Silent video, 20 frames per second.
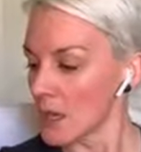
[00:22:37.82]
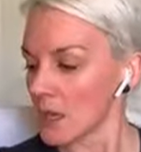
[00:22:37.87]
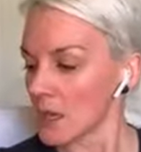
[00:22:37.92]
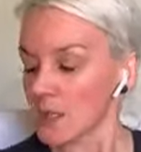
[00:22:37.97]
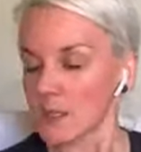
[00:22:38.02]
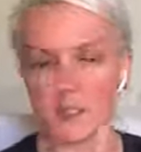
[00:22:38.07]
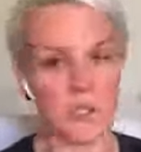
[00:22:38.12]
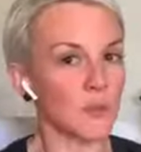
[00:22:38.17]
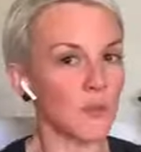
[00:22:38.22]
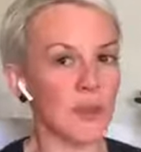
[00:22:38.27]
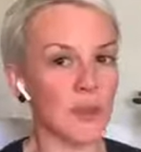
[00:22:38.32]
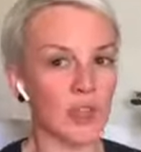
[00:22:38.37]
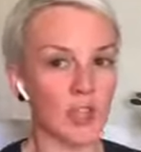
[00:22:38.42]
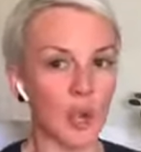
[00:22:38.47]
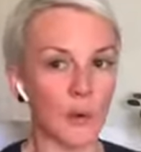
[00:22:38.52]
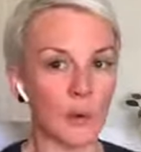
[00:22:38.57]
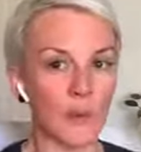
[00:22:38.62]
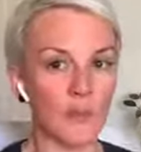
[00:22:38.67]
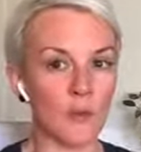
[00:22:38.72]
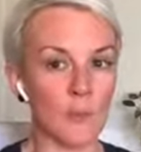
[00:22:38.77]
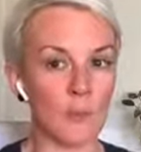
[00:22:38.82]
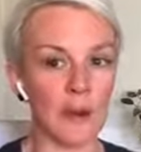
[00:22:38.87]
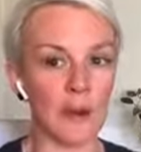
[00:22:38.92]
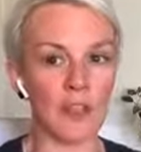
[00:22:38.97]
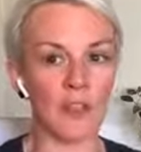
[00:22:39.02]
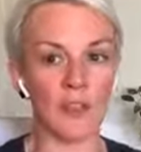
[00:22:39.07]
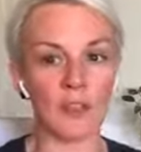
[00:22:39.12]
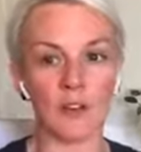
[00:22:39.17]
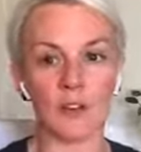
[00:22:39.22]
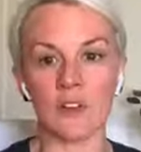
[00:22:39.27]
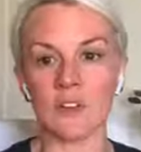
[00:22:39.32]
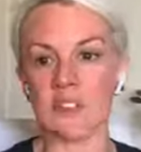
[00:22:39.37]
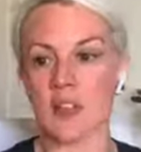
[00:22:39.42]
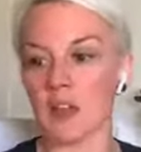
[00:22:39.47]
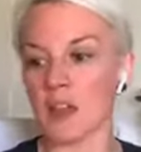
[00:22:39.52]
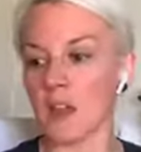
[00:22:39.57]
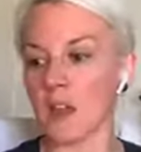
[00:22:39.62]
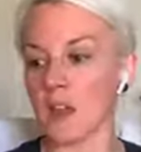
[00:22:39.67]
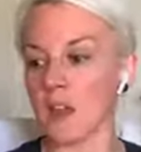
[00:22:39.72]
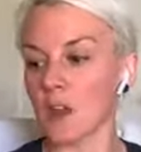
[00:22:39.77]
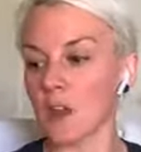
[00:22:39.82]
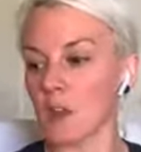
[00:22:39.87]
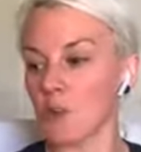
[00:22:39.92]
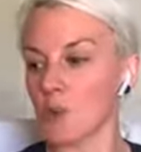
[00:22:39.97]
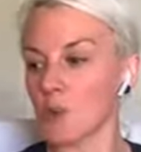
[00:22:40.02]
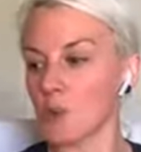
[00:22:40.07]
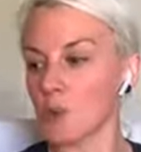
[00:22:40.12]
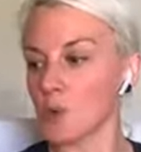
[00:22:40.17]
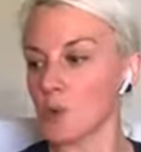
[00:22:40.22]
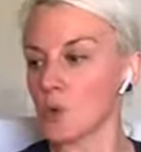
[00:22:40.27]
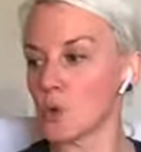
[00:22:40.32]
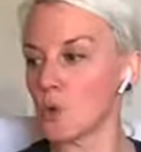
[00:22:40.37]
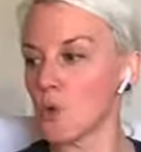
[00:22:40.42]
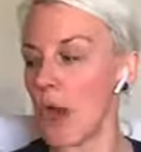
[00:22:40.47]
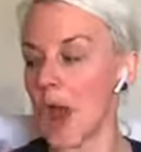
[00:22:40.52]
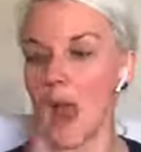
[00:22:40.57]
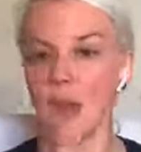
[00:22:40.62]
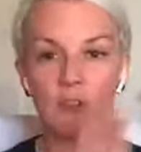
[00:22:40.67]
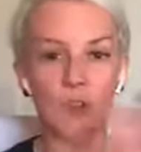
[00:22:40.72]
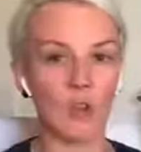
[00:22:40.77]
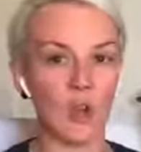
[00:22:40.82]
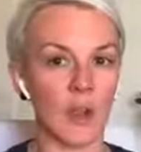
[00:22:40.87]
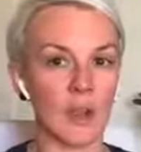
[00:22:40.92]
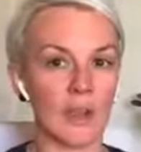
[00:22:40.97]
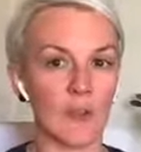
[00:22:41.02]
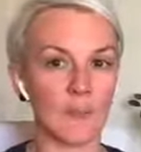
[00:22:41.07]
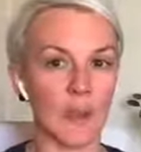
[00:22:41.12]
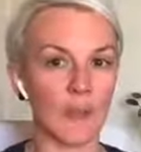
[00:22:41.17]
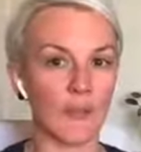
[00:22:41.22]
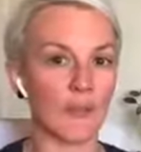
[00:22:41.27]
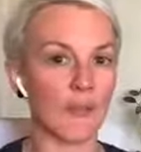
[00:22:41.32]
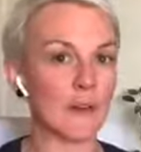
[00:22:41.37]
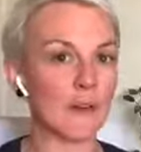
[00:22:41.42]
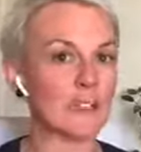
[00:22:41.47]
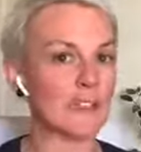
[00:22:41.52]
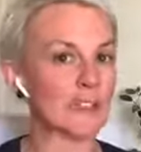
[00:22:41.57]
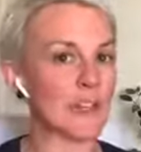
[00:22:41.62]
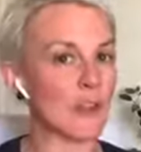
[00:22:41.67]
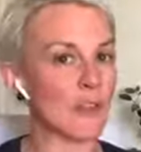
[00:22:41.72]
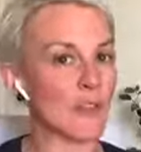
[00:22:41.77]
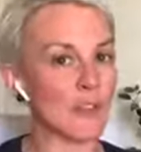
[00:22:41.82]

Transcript: So there you go, everybody. There is a, if you haven't got any of my free stuff,